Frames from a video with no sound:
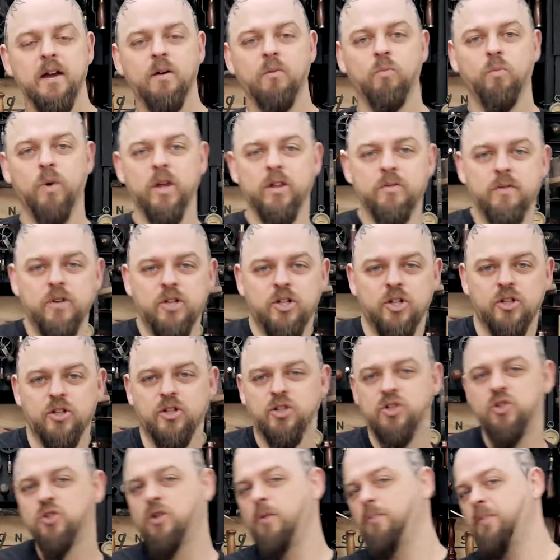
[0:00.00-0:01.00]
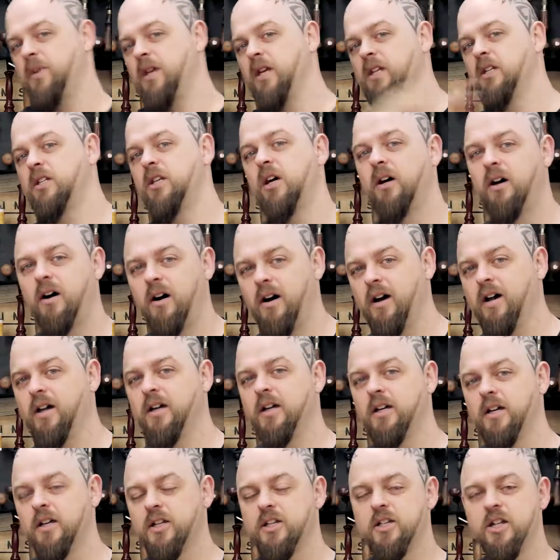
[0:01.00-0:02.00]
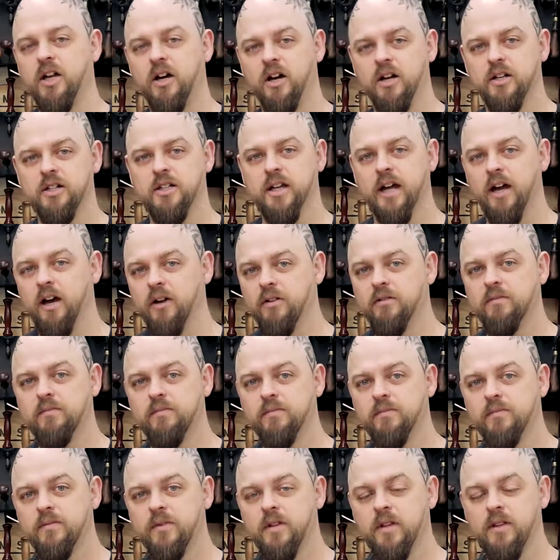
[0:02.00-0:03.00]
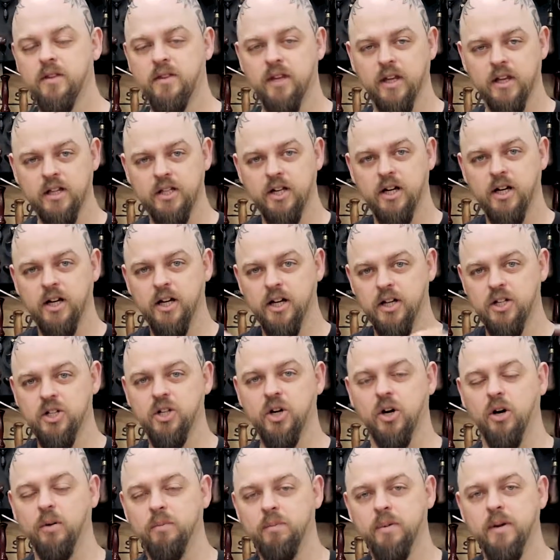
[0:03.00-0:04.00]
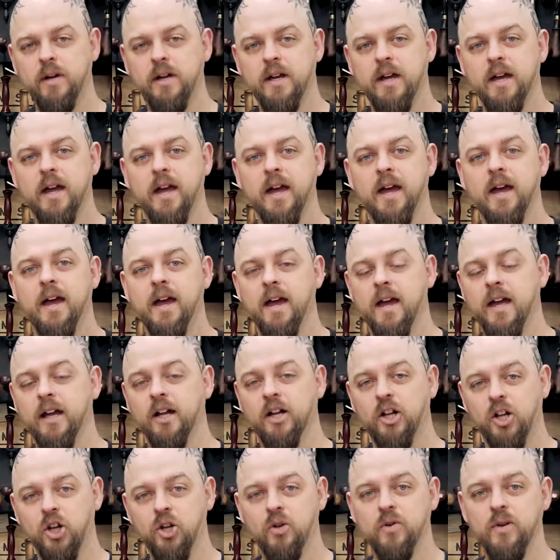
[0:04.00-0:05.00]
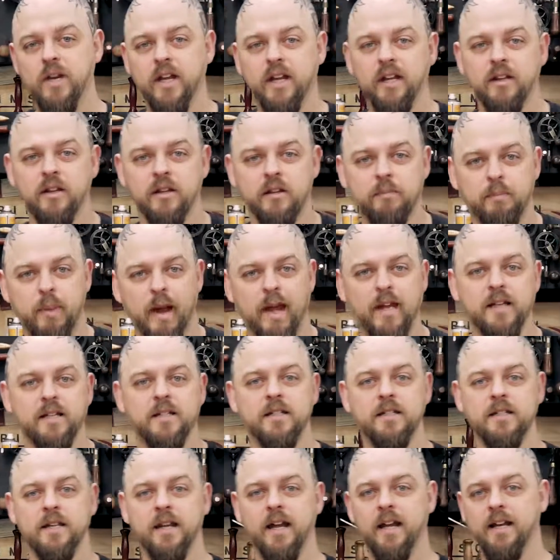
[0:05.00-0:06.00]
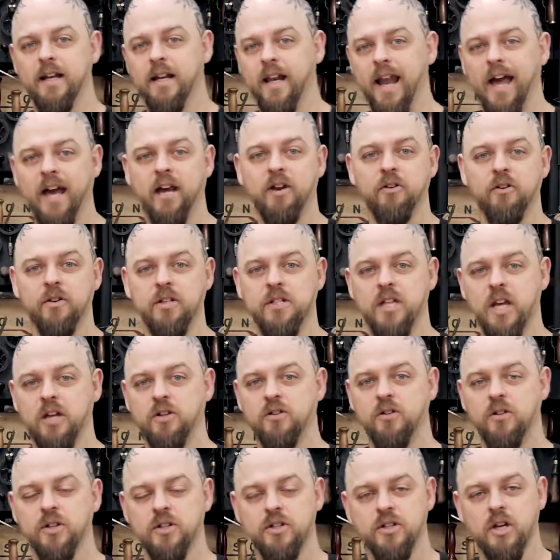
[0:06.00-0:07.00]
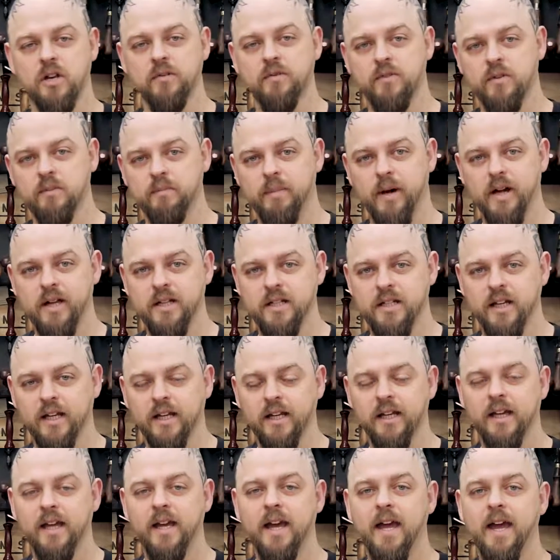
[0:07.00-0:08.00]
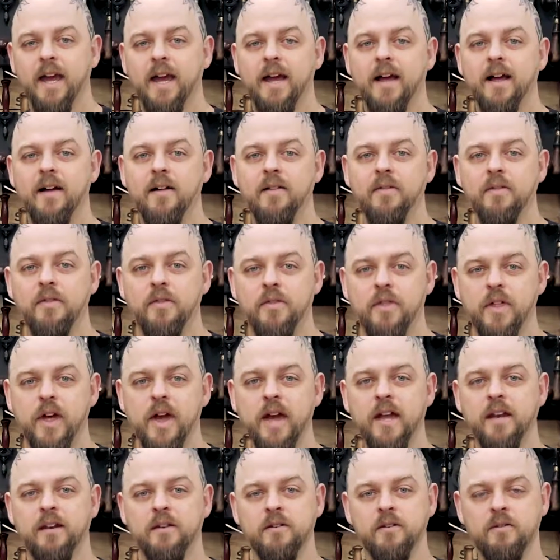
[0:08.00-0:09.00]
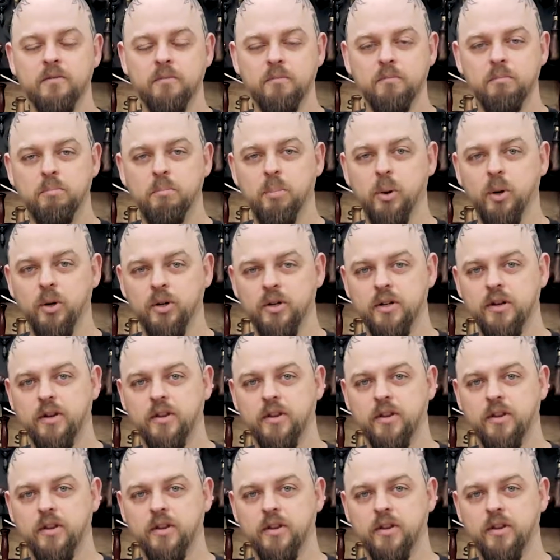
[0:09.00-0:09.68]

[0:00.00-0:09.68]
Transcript: the entire guitar down, the entire top, including the paint and lacquer, etc. that's over the binding, then put